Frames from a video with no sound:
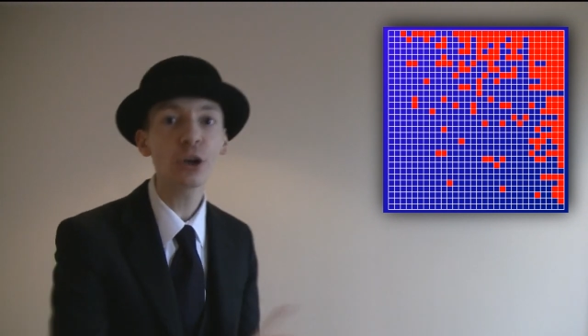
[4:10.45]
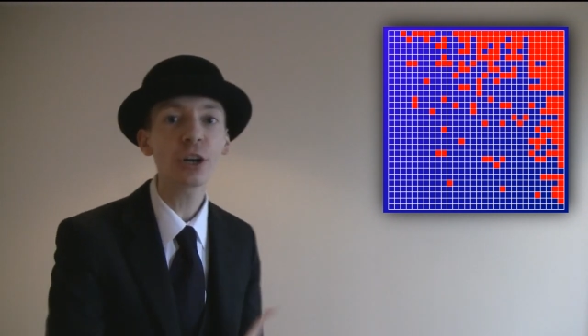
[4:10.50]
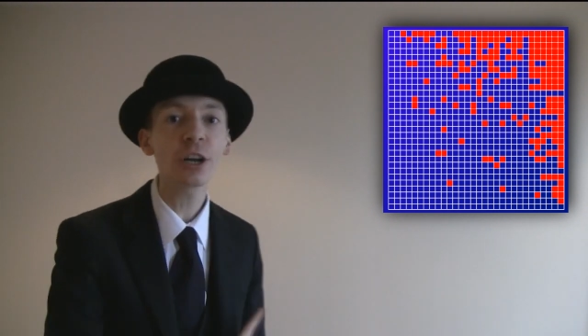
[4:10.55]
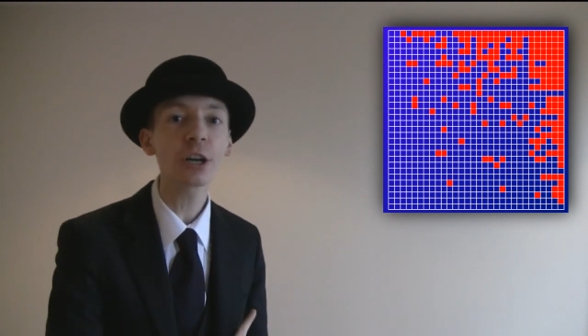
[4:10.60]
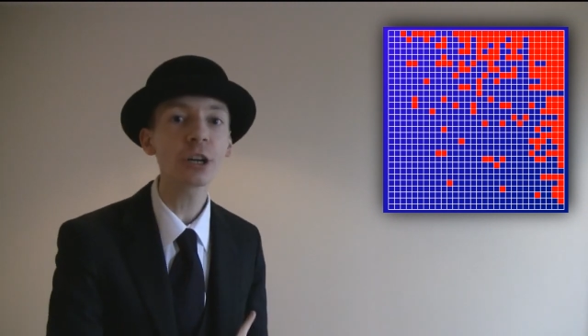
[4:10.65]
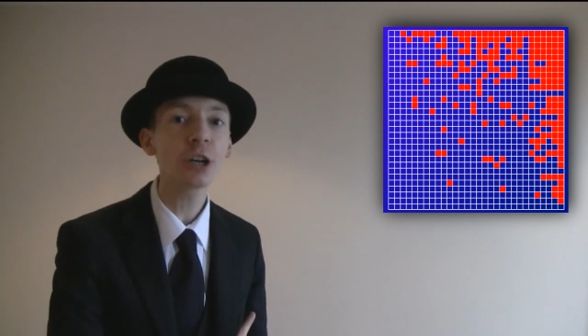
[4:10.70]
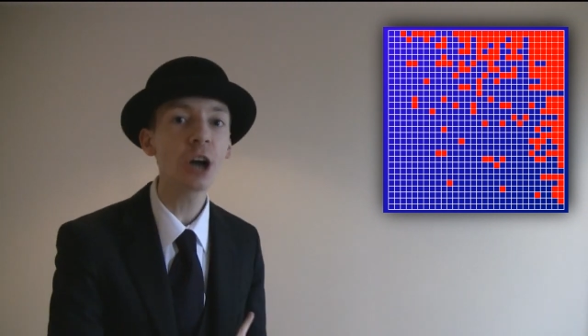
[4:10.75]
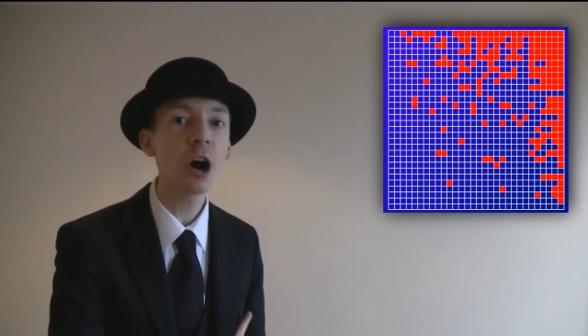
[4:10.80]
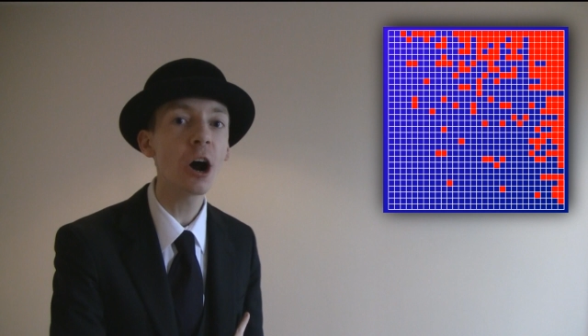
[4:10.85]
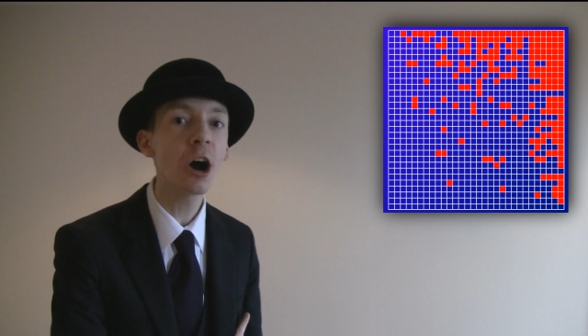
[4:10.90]
Look
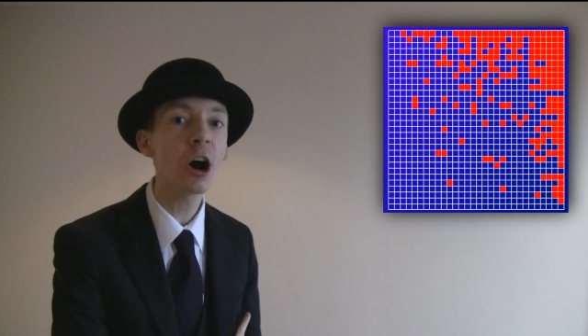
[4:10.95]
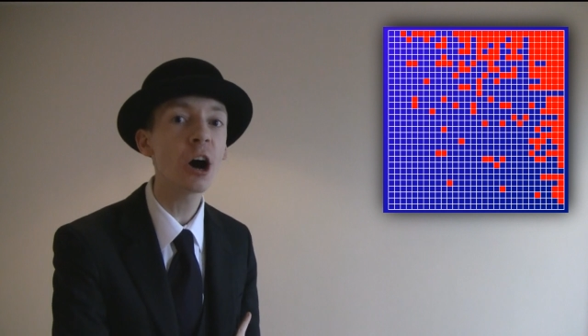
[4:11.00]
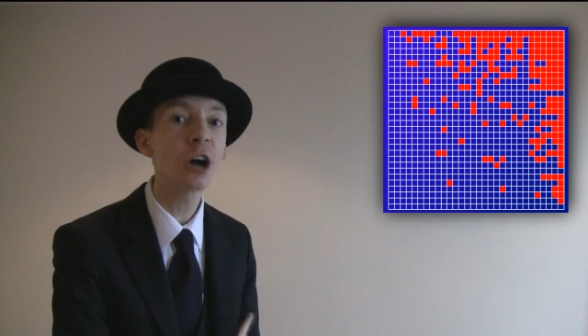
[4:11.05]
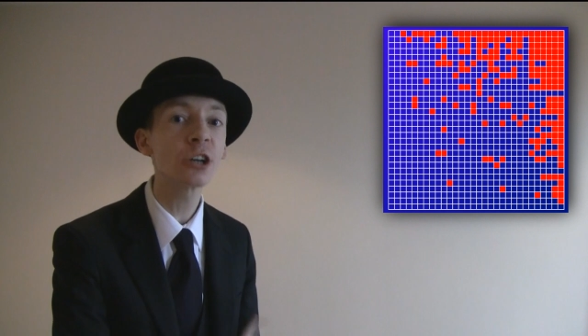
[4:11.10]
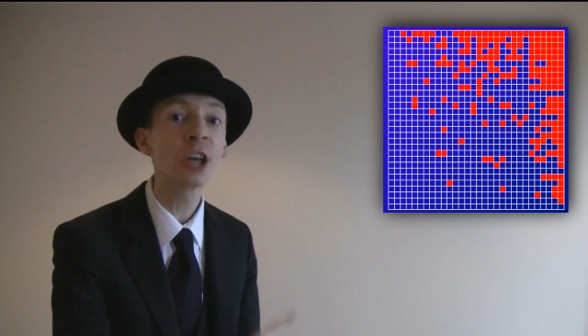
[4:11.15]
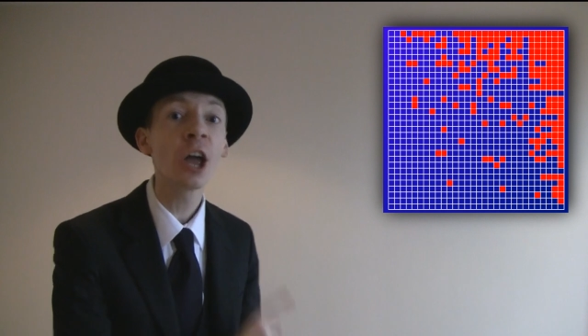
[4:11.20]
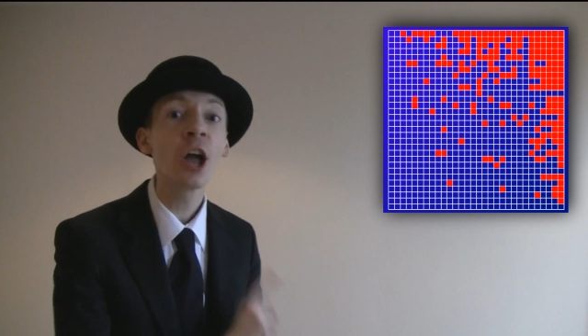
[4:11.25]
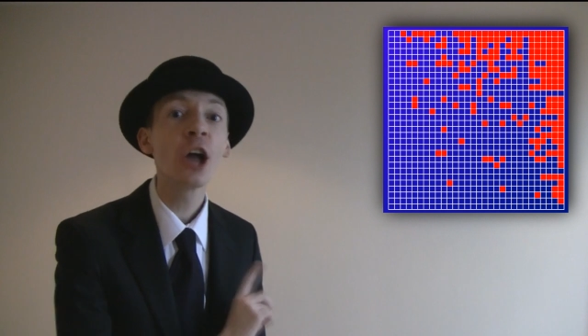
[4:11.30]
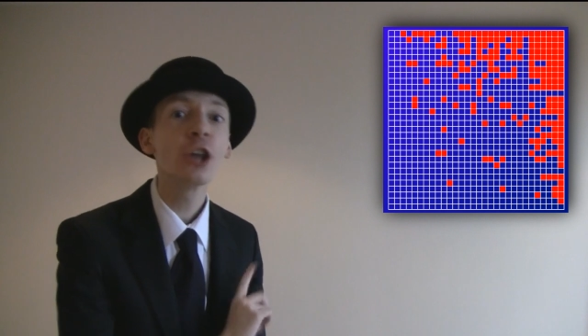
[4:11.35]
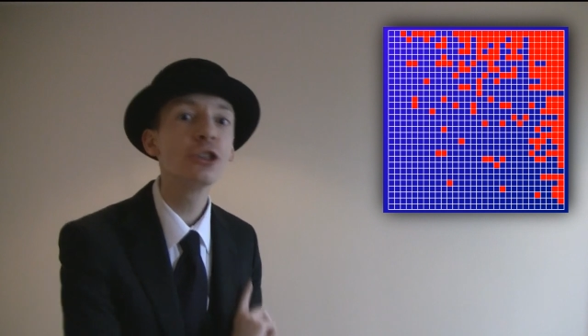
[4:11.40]
at
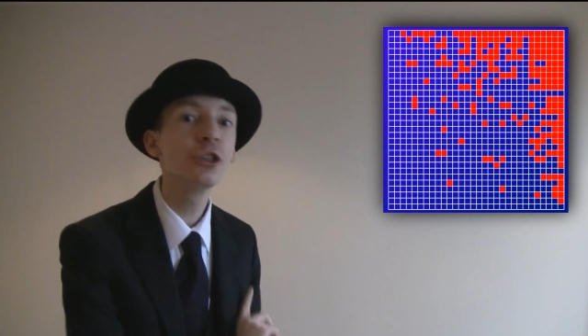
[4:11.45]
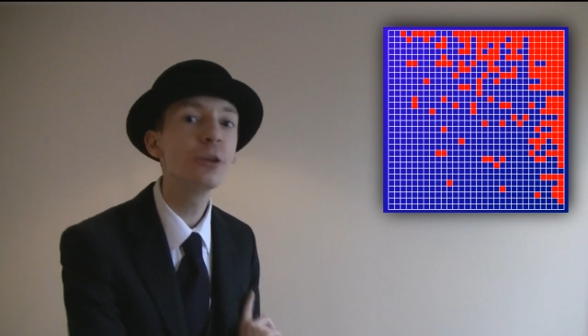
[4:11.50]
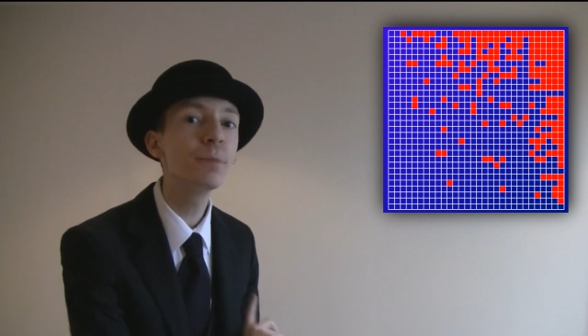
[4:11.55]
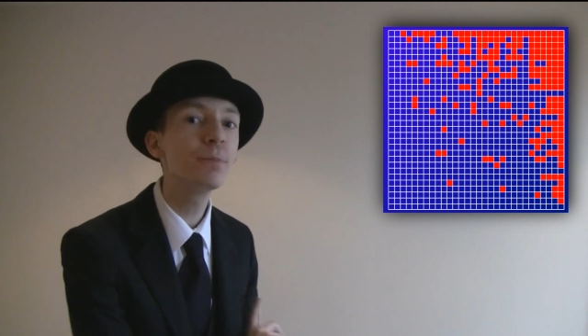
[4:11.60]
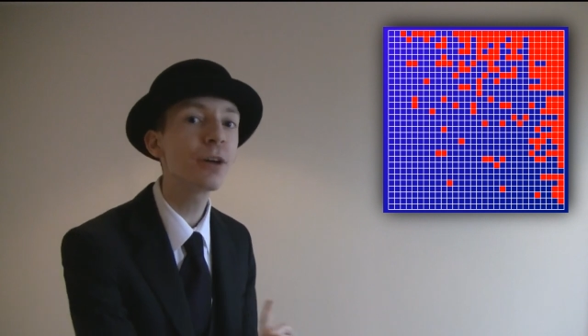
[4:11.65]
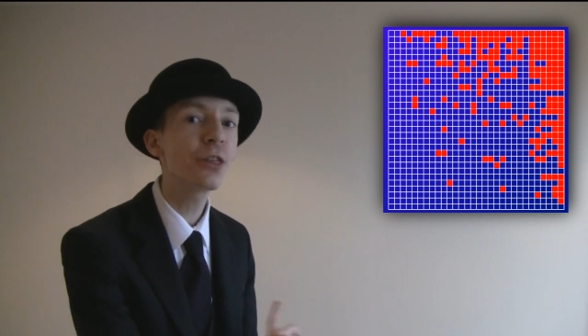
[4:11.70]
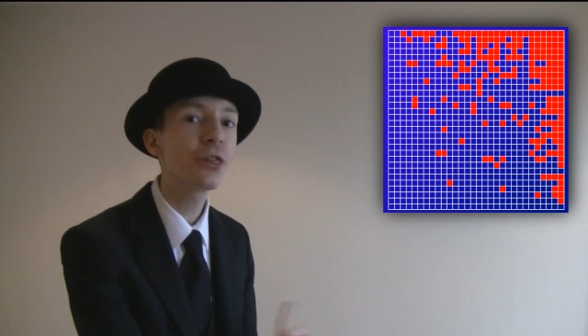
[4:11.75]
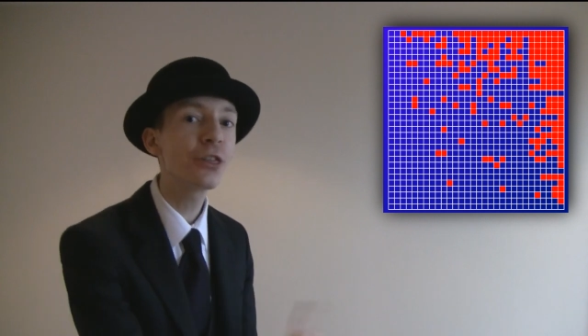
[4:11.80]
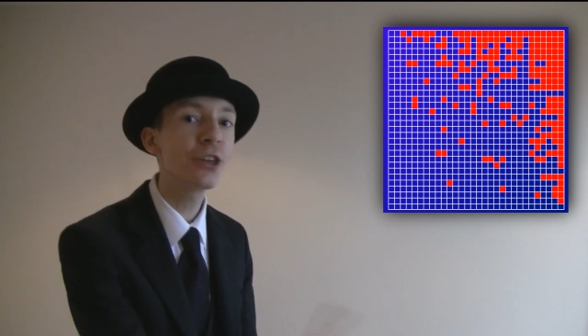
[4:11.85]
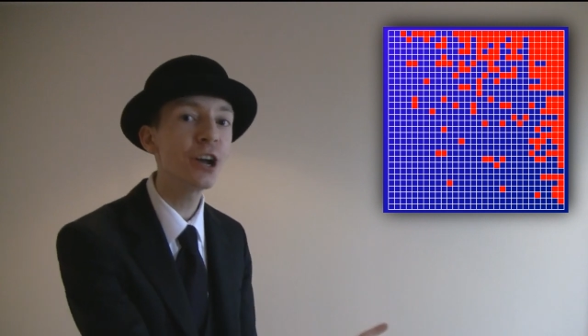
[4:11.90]
card
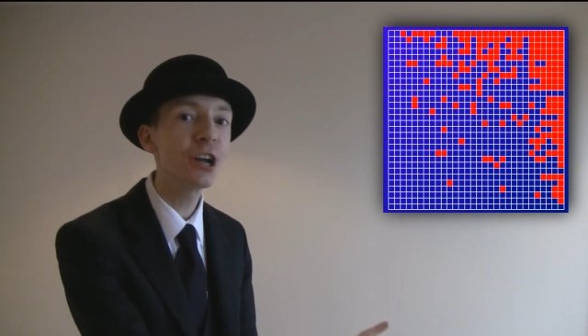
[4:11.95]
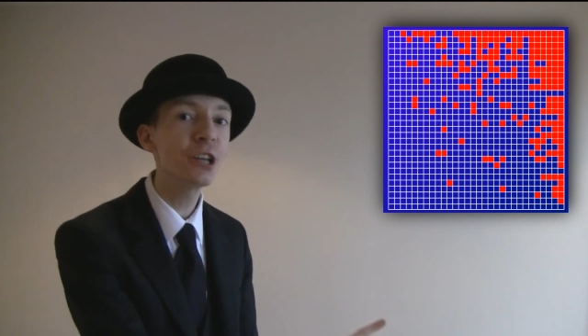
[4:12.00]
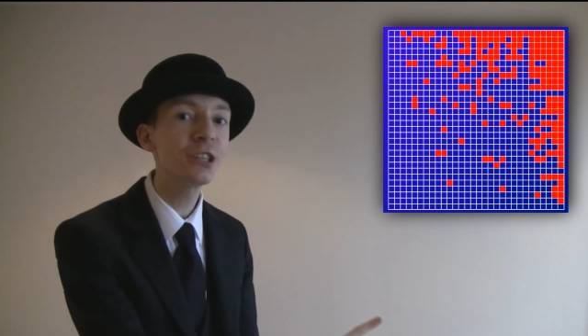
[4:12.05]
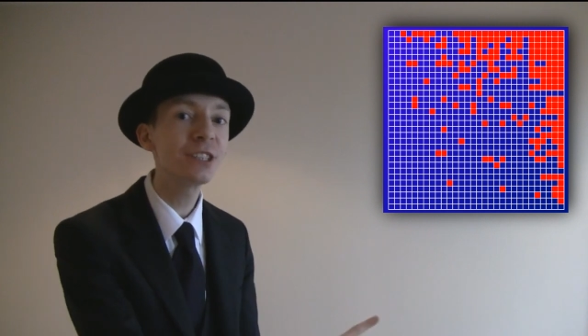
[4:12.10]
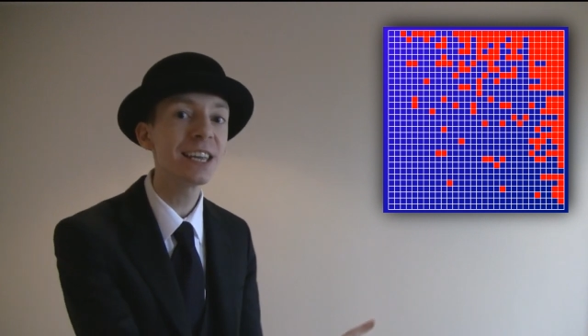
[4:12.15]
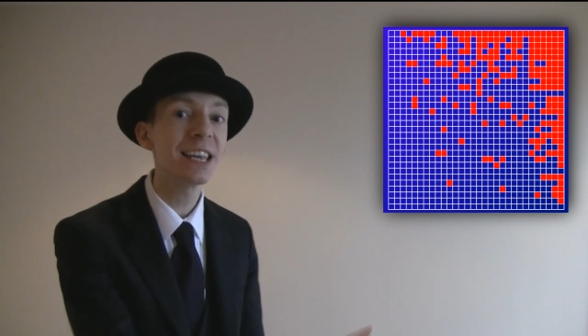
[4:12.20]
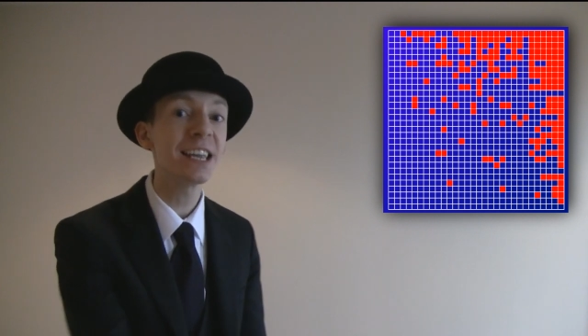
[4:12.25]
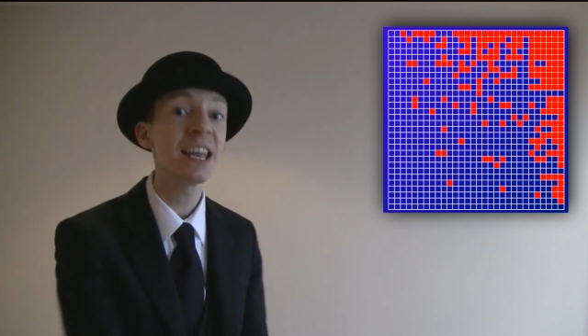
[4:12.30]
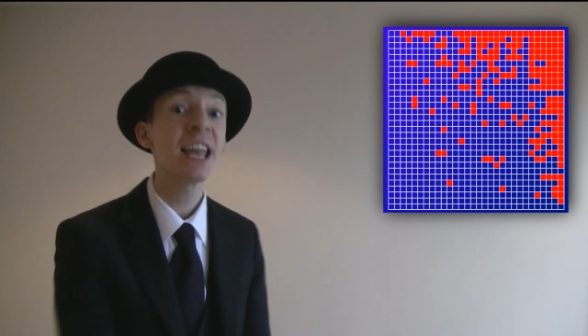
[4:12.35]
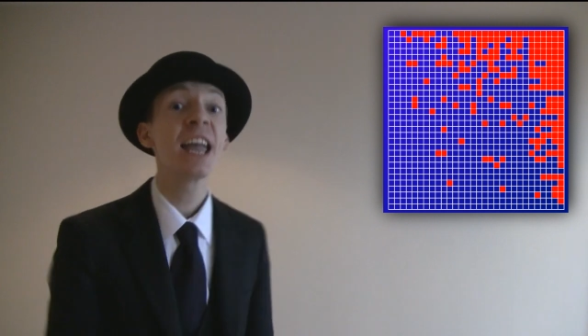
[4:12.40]
number
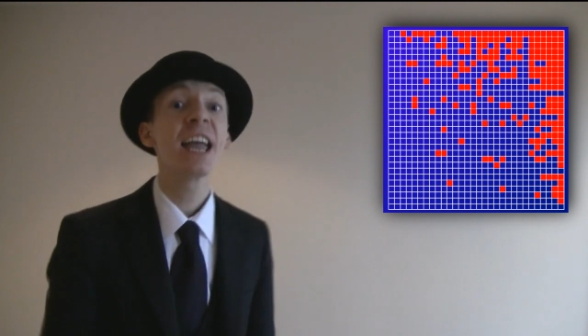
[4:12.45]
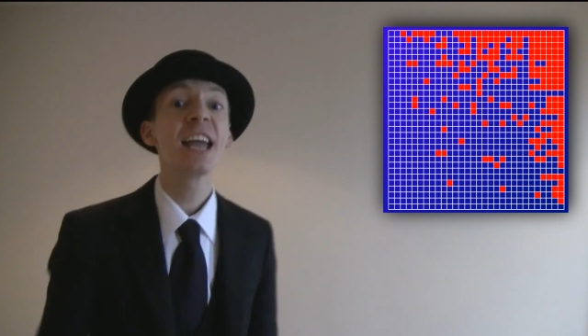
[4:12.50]
30.